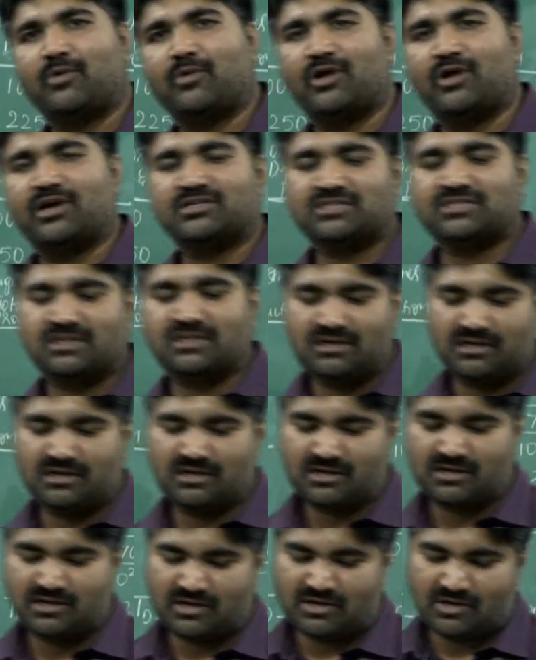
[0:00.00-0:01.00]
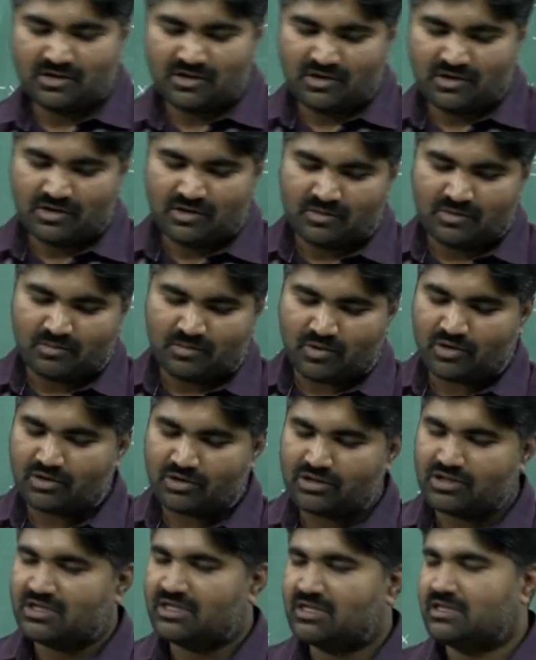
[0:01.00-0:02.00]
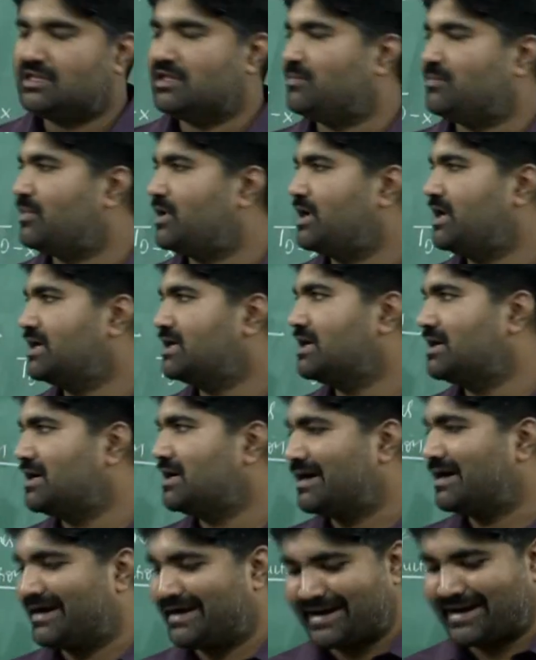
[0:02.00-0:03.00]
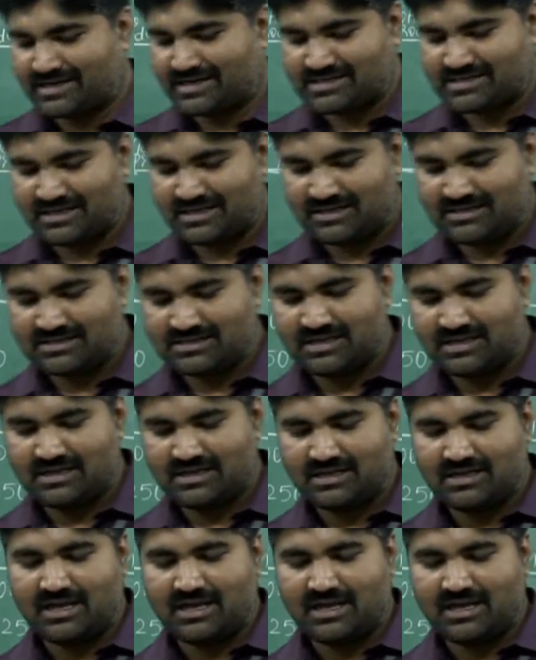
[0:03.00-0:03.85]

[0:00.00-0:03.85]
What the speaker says: and production, both the predicted attractions